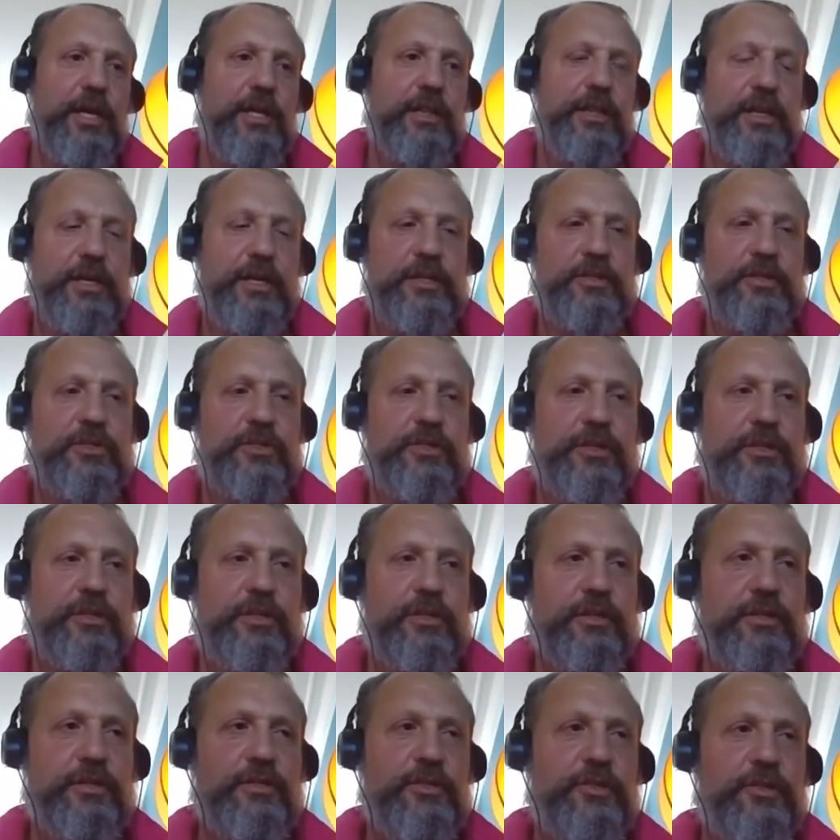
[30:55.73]
that
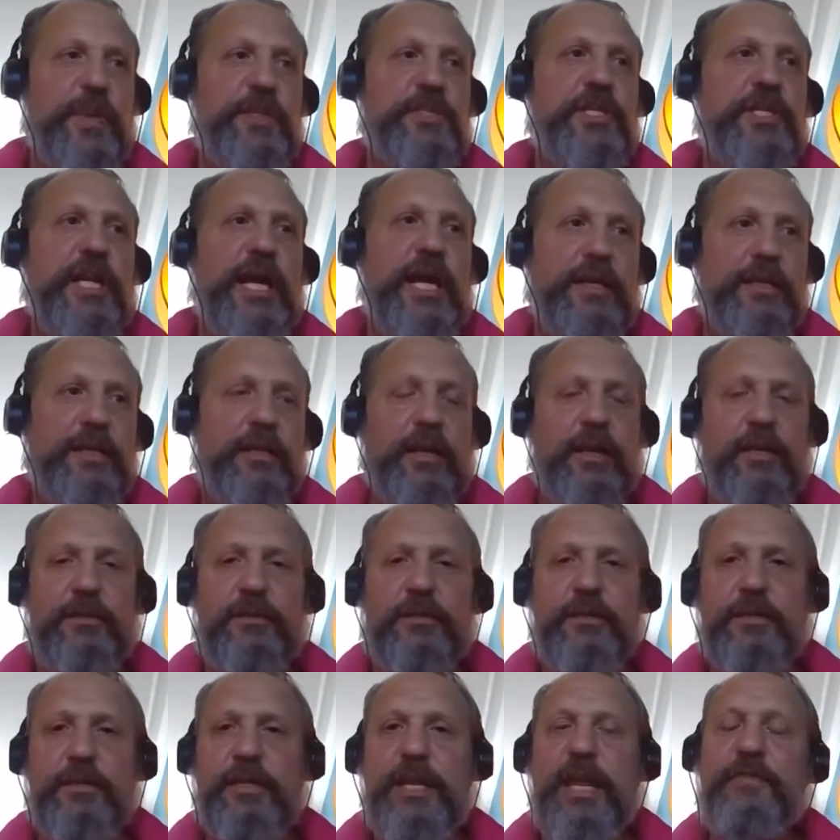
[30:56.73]
especially like
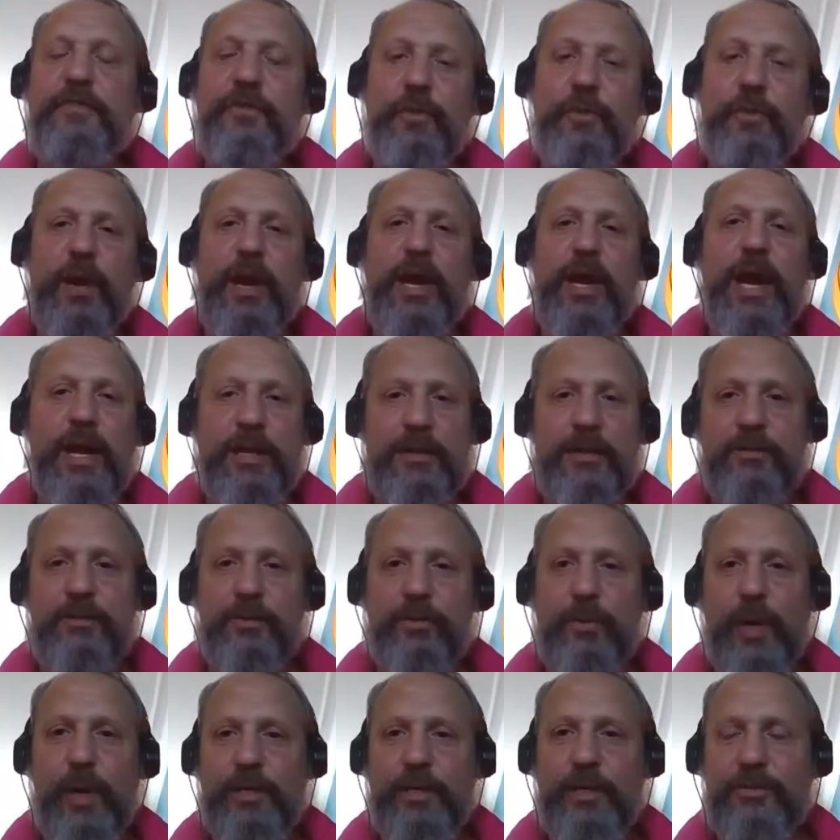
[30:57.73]
never wear
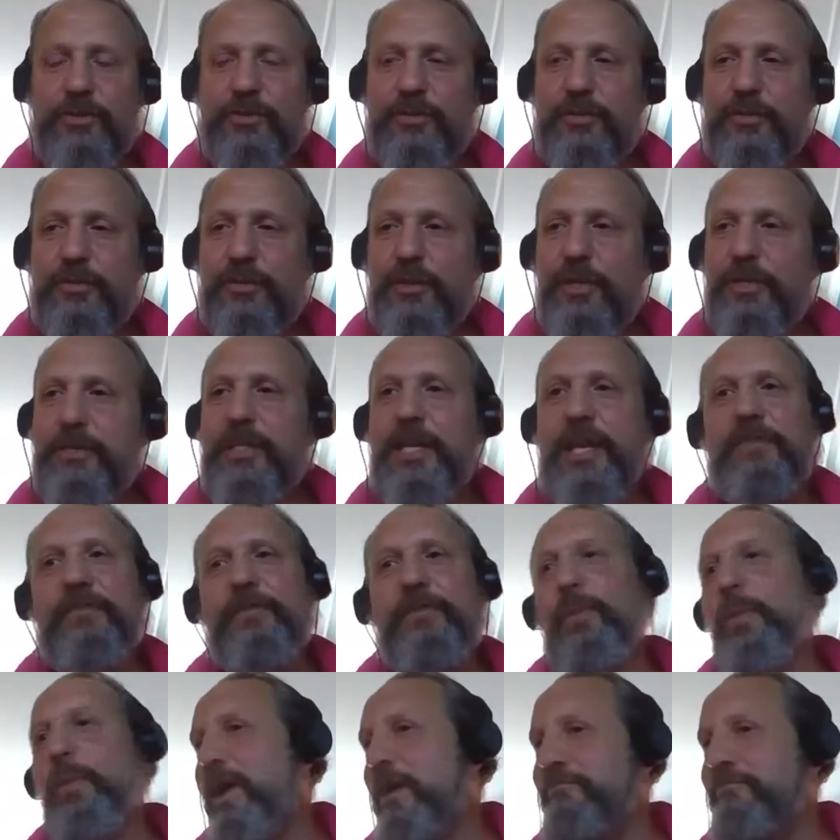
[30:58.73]
ankle weights, never
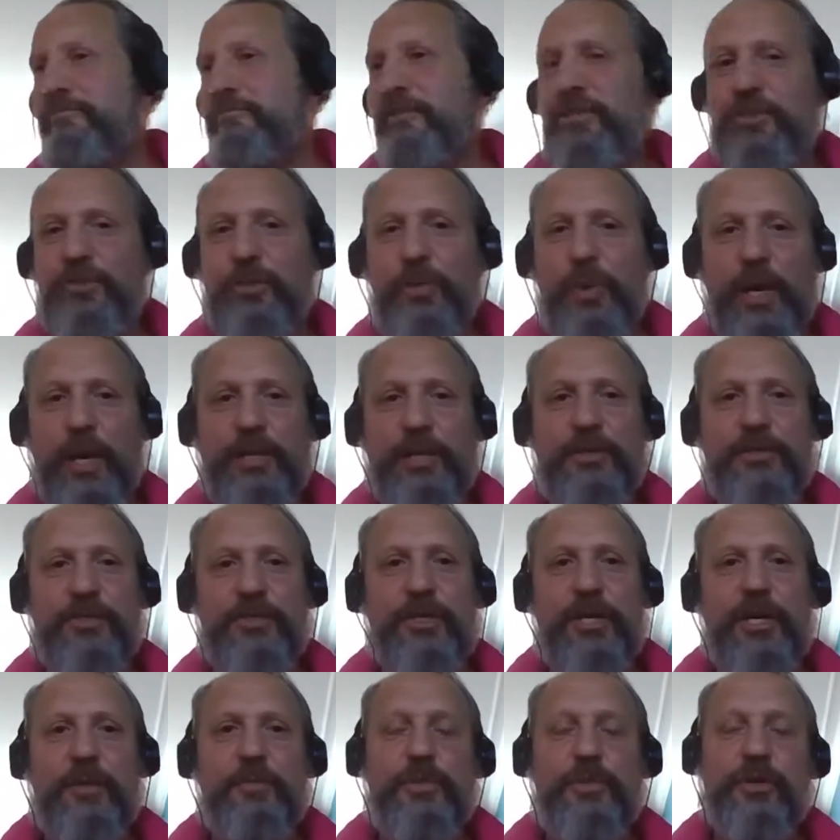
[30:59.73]
wear wrist weights,